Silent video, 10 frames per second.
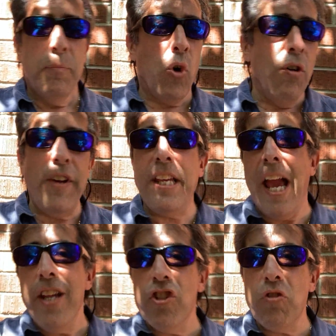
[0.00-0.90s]
go on
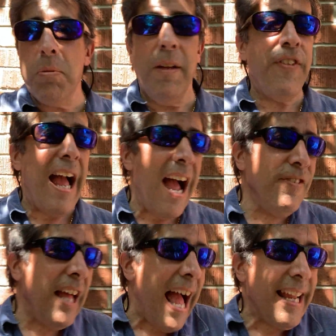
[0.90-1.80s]
vacations with me, if you have
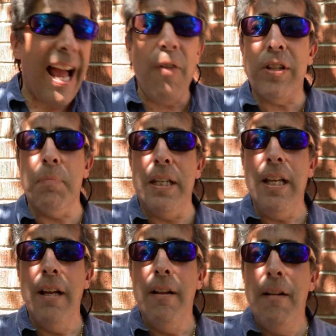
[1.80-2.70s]
to hang out with me,
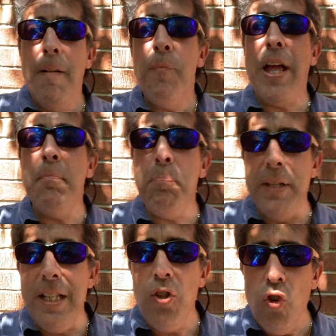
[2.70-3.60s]
then
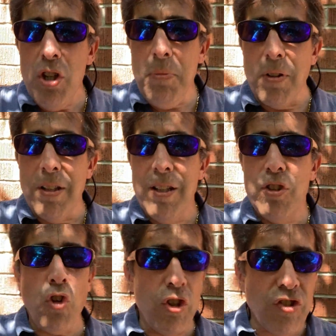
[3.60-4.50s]
be normal.
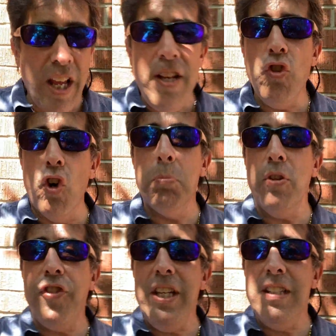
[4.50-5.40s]
Say normal
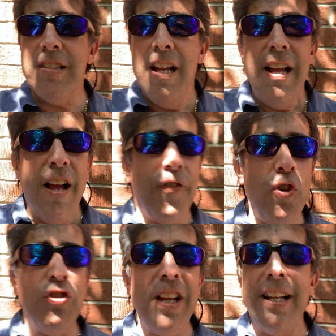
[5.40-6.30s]
things. If
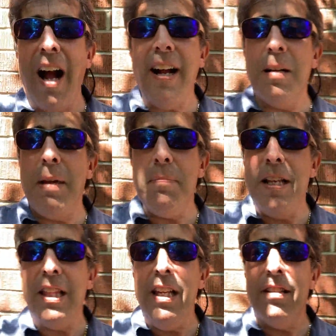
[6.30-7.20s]
you say
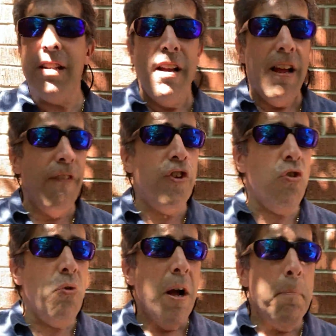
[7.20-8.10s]
cockamamie things, if
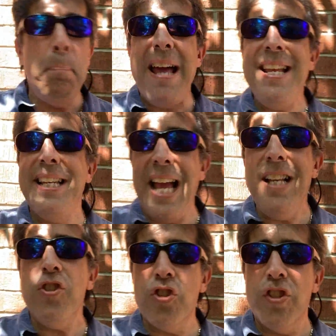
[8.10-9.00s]
you bet
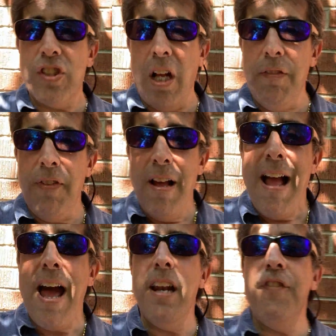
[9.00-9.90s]
against yourself,
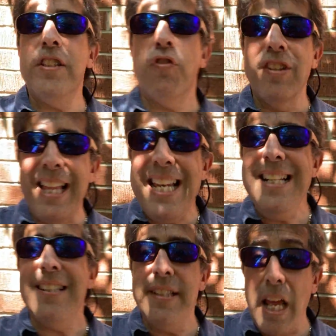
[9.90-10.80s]
and if it's
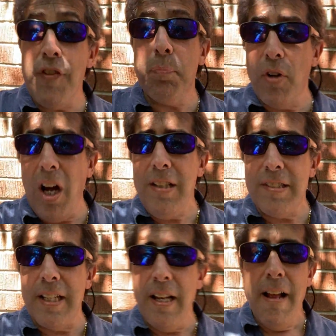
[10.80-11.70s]
relating to David
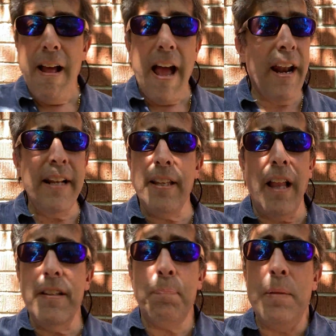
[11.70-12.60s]
Bronstein, and I
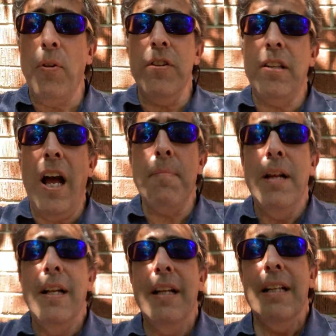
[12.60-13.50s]
tell this people all the time,
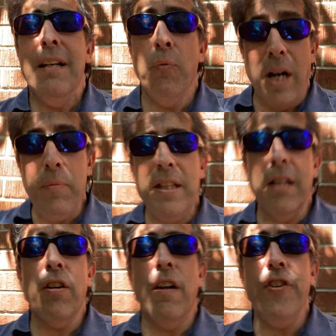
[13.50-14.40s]
when I'm with you,
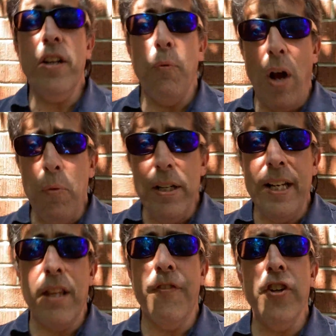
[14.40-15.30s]
look, while we're
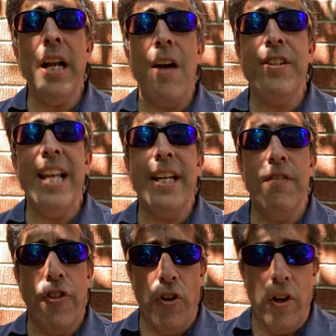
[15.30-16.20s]
together, if you're going to have a
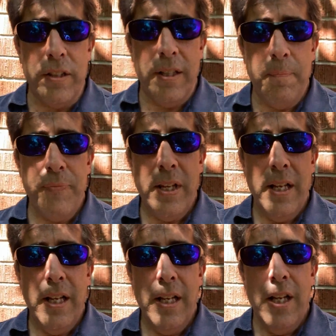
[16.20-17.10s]
negative thought,
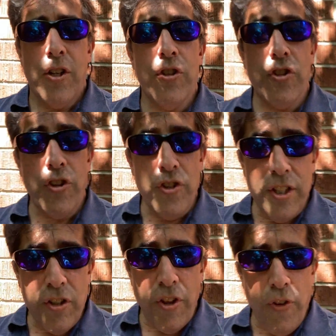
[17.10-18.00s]
because
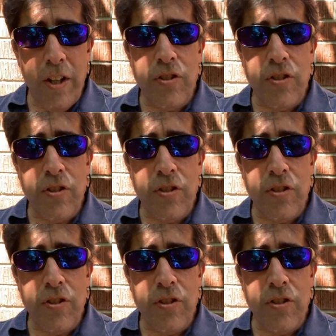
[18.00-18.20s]
your thoughts